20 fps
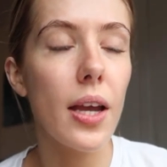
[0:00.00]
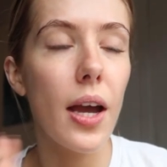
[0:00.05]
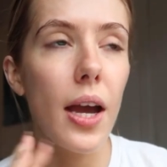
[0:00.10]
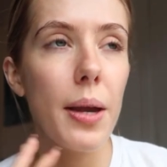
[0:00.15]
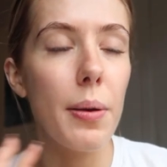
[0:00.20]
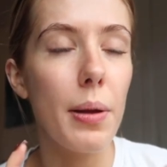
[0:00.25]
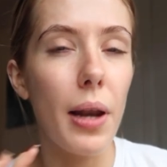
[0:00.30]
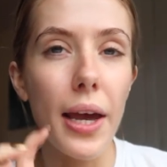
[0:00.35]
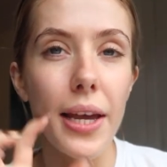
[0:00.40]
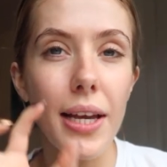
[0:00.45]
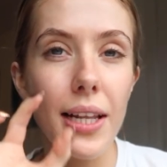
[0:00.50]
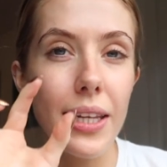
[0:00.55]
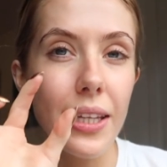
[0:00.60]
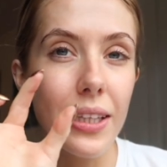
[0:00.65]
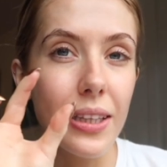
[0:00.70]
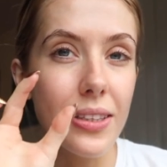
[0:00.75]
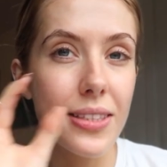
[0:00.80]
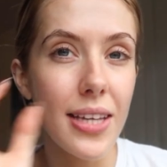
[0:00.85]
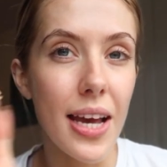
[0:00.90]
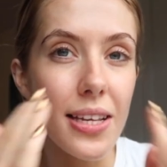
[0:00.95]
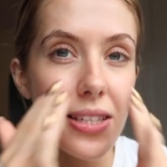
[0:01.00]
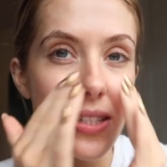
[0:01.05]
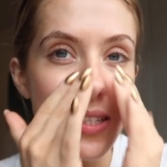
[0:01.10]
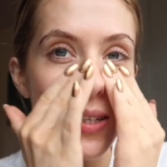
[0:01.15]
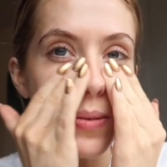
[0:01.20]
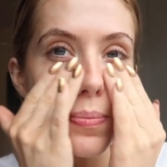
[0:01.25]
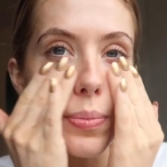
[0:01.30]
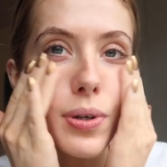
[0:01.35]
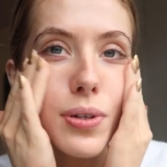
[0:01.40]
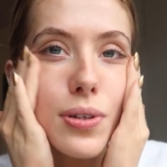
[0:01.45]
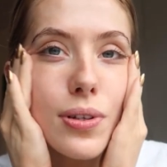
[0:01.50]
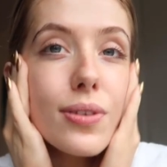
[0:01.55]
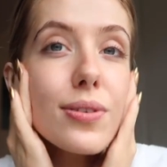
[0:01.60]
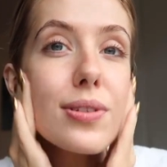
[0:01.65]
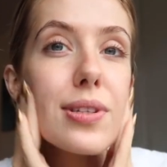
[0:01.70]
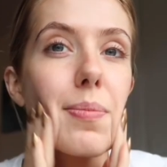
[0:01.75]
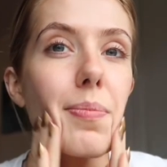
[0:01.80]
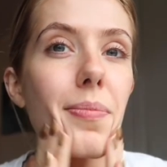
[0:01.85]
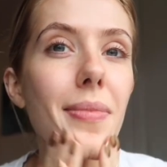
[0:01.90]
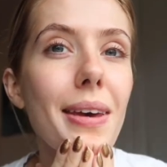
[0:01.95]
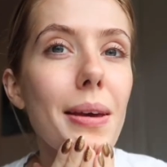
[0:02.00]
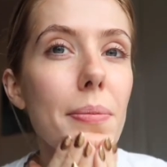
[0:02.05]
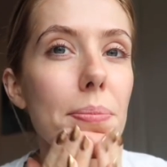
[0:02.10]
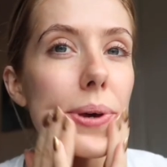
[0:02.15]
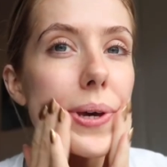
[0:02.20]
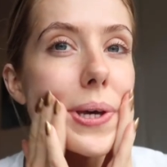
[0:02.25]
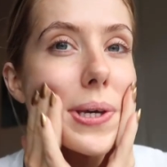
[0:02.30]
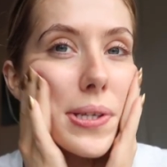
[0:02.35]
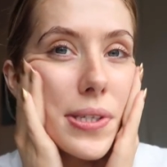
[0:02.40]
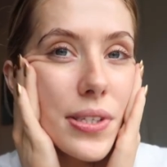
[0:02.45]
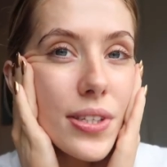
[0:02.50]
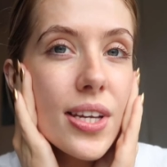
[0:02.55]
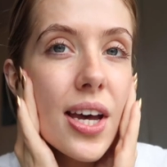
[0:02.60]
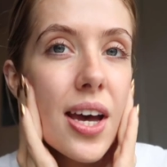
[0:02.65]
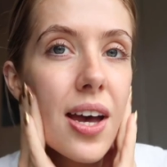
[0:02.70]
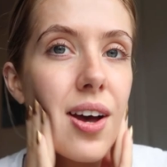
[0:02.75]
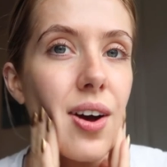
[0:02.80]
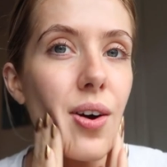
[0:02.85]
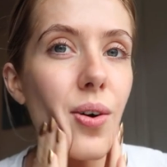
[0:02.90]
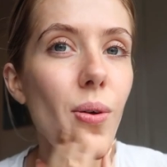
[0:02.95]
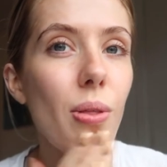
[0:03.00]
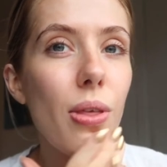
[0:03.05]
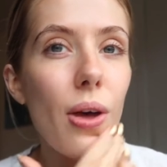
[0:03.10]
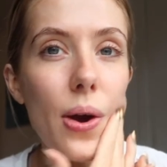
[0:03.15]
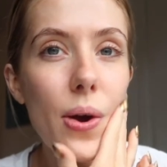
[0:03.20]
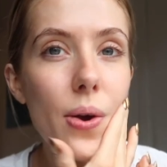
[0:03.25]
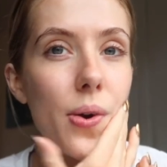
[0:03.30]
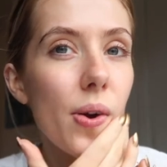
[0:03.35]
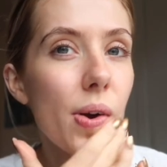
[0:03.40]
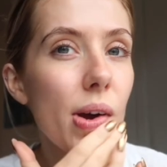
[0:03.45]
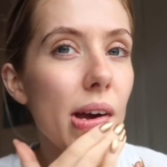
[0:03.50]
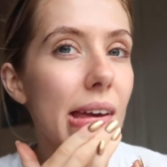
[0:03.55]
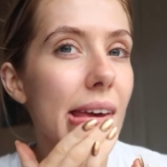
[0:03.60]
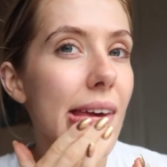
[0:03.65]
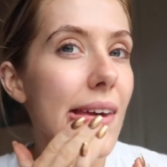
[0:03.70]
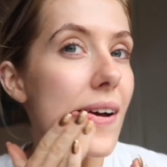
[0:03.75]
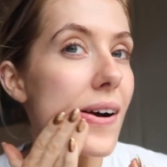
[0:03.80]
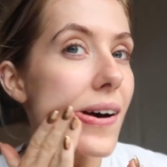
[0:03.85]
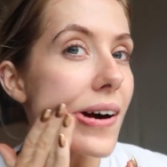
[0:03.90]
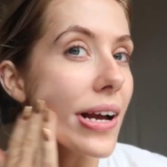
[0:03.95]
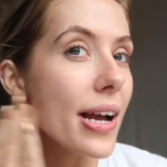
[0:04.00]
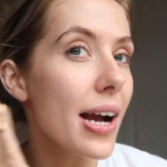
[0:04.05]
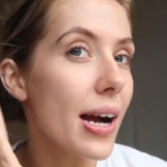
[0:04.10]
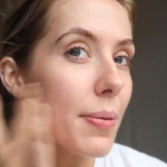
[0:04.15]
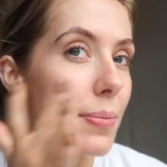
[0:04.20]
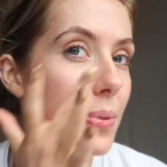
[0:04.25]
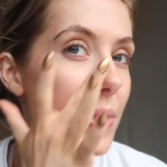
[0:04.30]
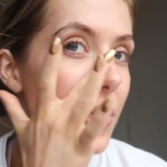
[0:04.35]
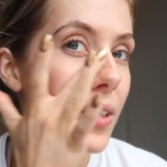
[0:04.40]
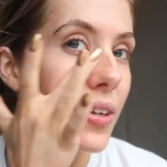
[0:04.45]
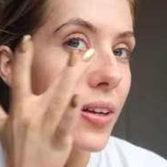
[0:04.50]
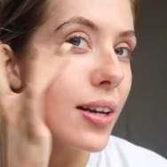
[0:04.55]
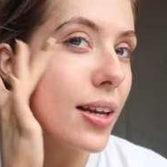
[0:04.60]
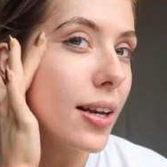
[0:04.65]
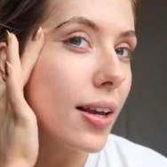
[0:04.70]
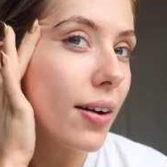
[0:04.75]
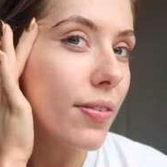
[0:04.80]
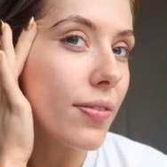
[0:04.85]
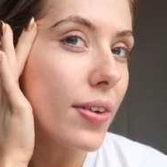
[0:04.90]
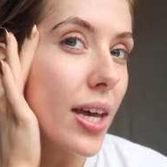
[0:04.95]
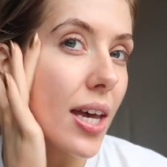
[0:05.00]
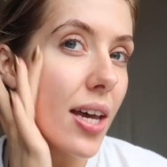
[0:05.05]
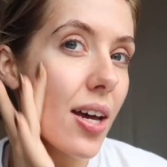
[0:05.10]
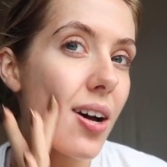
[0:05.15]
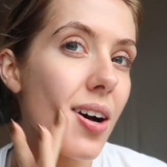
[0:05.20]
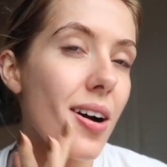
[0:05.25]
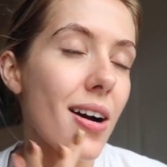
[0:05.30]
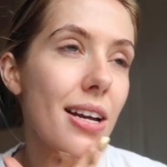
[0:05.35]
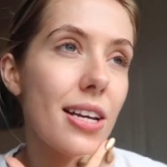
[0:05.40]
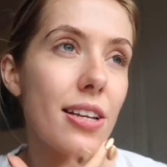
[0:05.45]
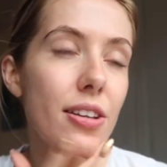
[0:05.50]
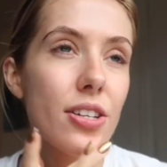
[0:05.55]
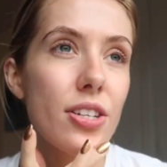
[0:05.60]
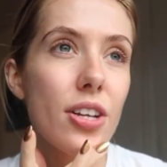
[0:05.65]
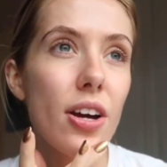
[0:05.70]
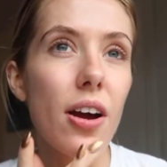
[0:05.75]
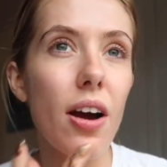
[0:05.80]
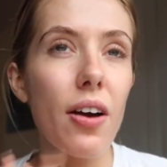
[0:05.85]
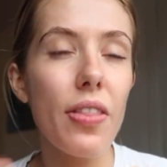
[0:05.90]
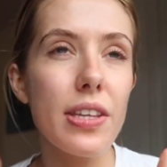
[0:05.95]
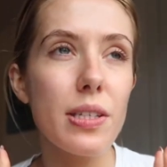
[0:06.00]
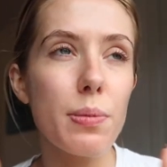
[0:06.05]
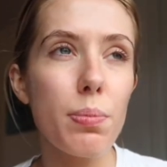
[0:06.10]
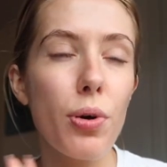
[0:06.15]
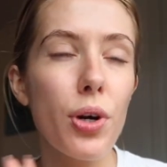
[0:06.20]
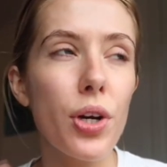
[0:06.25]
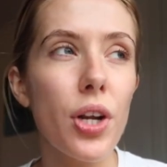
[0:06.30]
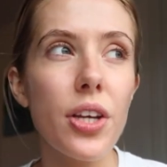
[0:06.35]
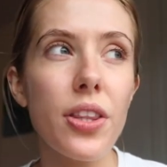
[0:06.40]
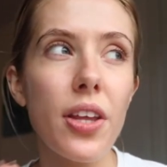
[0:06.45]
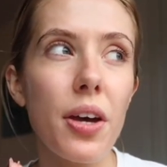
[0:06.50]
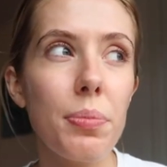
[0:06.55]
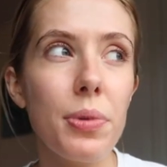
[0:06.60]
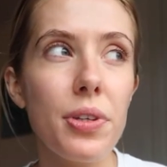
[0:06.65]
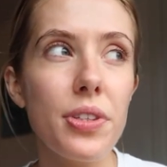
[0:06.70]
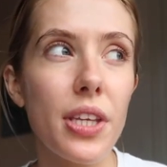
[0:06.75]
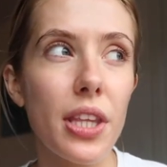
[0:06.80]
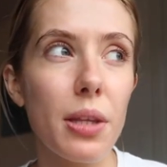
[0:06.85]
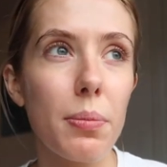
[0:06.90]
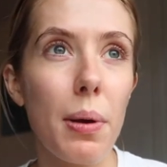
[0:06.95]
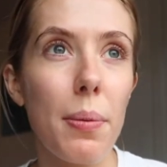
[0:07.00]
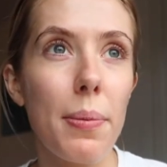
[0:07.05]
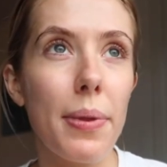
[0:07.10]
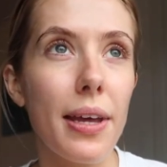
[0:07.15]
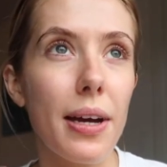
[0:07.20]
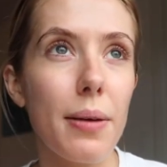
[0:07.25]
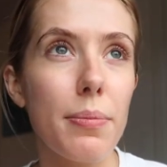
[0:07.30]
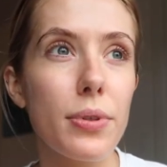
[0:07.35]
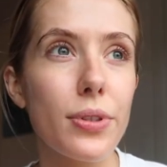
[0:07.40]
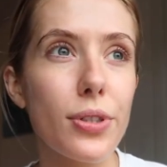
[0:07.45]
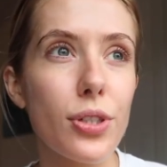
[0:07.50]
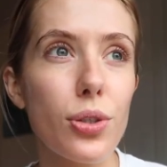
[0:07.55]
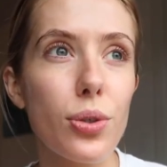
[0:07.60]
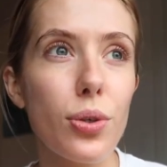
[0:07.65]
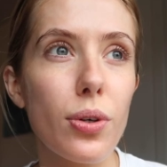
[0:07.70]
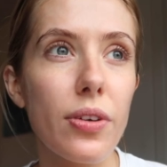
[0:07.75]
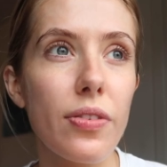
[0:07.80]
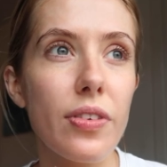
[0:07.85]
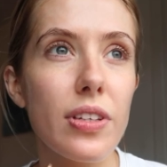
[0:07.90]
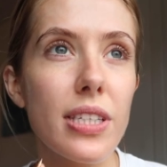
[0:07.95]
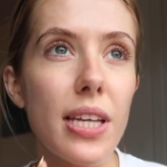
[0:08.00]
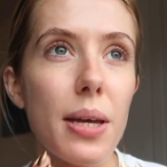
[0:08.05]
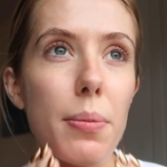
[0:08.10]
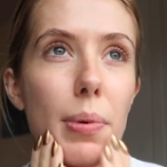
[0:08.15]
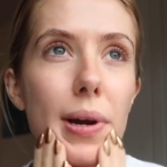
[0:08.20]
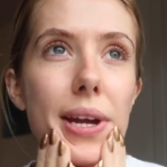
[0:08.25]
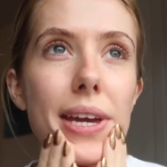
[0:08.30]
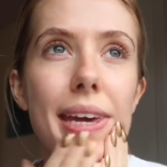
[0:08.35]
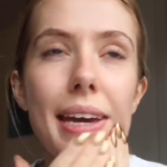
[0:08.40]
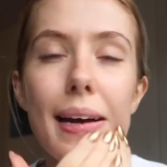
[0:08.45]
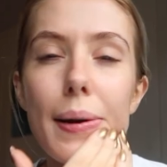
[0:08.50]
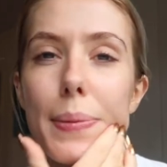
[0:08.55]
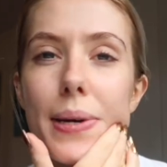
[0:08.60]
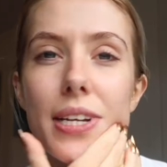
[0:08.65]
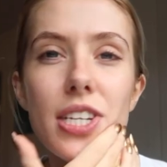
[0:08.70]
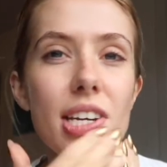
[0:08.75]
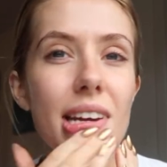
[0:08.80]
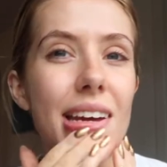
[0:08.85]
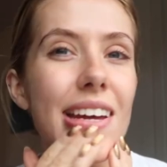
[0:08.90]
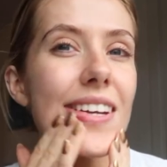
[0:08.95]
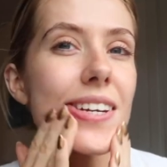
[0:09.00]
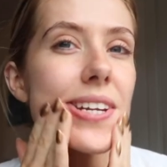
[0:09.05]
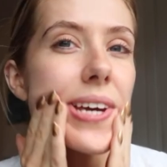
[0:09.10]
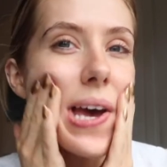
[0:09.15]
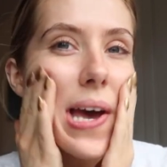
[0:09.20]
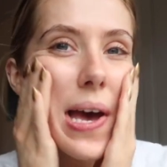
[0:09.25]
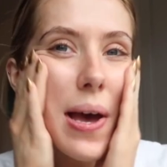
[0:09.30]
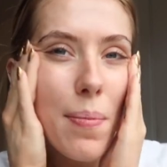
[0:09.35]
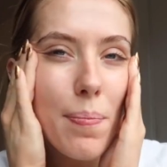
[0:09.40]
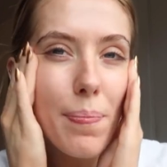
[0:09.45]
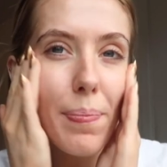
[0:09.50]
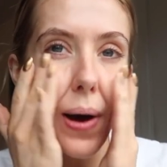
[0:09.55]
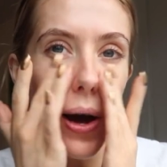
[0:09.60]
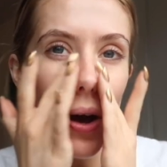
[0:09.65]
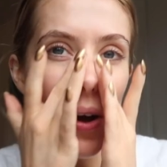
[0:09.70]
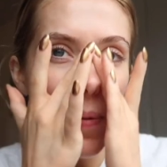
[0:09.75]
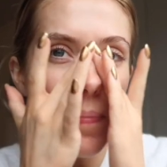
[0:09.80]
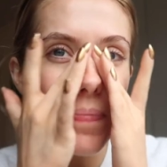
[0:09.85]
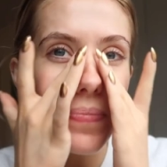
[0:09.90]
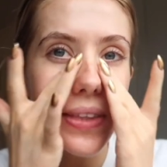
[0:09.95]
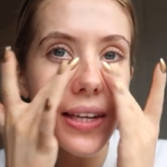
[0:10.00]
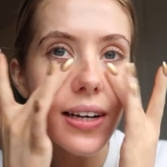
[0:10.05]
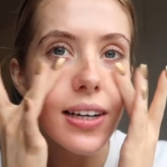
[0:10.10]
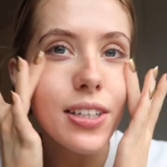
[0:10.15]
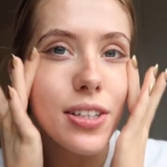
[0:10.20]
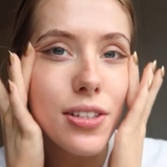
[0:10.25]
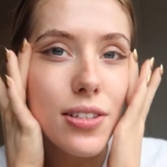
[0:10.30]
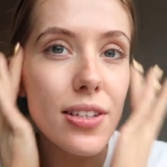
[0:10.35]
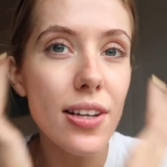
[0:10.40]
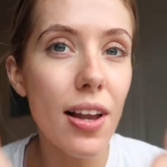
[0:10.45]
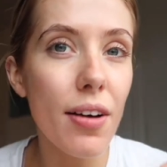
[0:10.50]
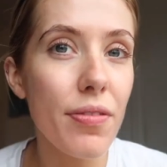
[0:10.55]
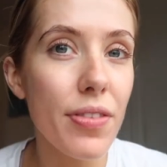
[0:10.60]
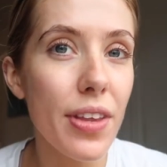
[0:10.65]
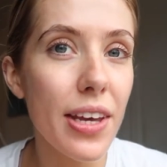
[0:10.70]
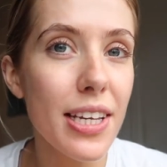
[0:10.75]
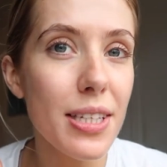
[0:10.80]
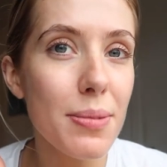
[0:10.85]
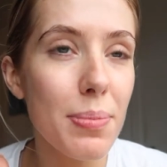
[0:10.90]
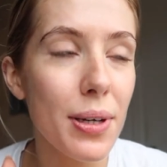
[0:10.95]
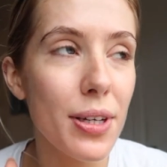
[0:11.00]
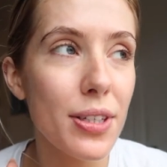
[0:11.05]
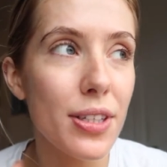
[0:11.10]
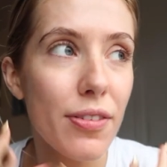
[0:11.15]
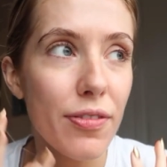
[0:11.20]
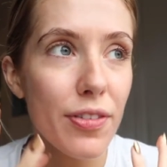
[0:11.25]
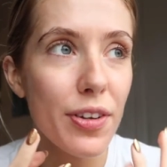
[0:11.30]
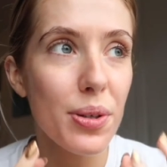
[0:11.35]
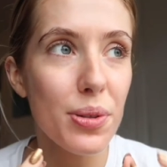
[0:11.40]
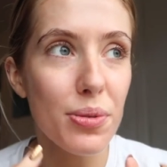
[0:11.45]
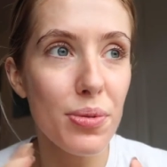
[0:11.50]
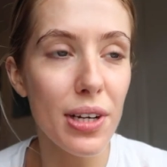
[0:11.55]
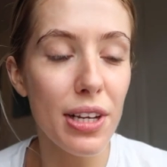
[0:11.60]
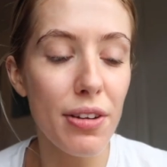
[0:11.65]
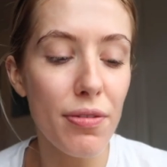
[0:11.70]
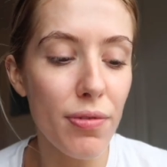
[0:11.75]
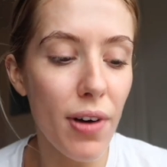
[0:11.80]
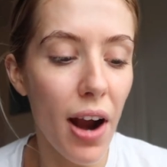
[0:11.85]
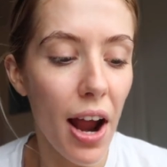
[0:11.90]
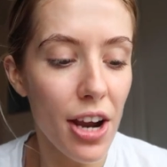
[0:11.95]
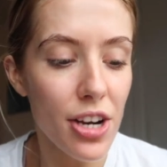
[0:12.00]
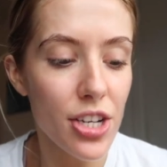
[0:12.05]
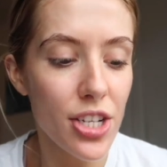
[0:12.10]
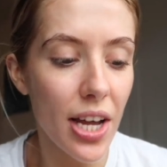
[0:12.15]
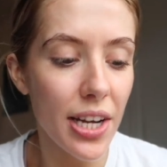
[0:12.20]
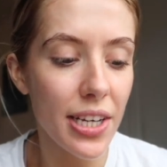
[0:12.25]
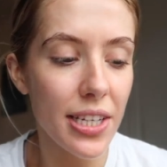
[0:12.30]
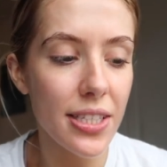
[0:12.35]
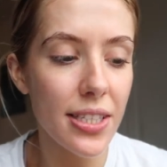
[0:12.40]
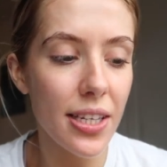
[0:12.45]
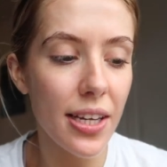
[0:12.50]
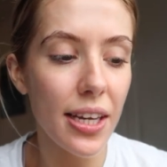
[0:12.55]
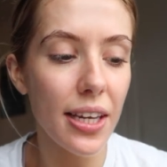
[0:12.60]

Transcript: a like little tester bottle or something, because although I absolutely love it, there's a product that I'm using at the moment that I'm not sure if it's like breaking out my chin, but I just love this because it feels really fresh and it's